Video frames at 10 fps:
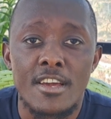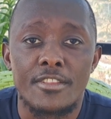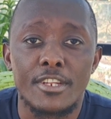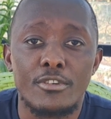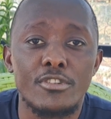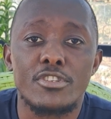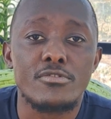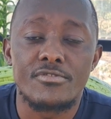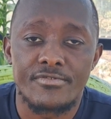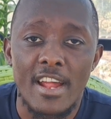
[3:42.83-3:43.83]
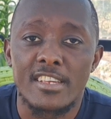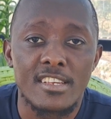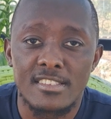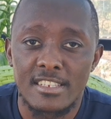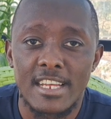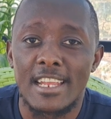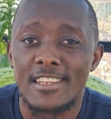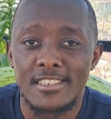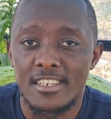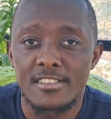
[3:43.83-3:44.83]
they don't use rankings that are
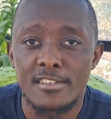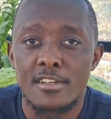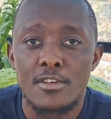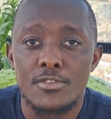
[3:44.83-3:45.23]
latest.